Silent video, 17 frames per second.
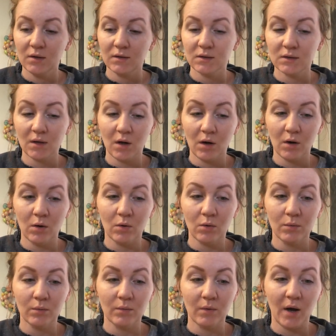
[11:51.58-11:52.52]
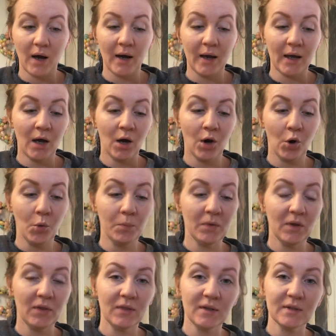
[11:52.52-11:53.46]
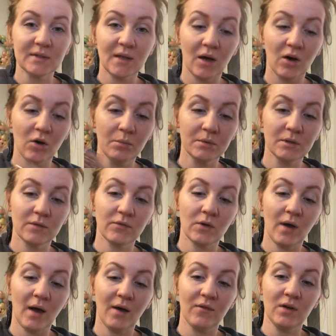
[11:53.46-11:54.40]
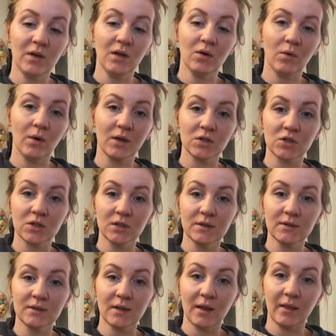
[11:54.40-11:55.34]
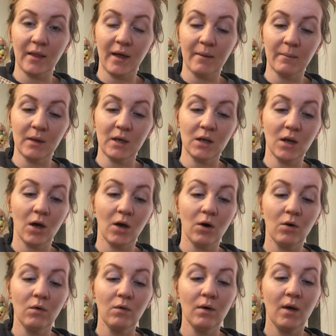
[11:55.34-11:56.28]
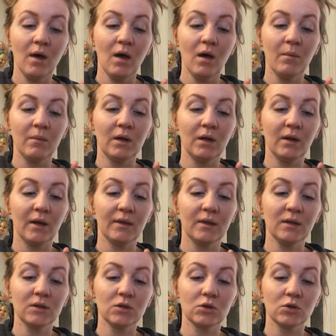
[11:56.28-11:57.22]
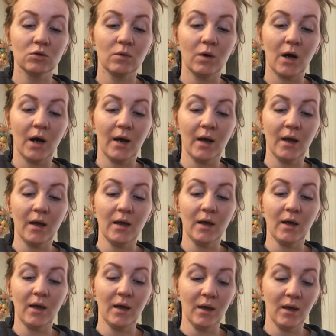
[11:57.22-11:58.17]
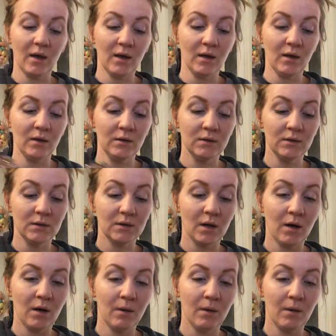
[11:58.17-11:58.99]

So I hope that this helped. If you have any questions, let me know. I'm gonna let this dry, and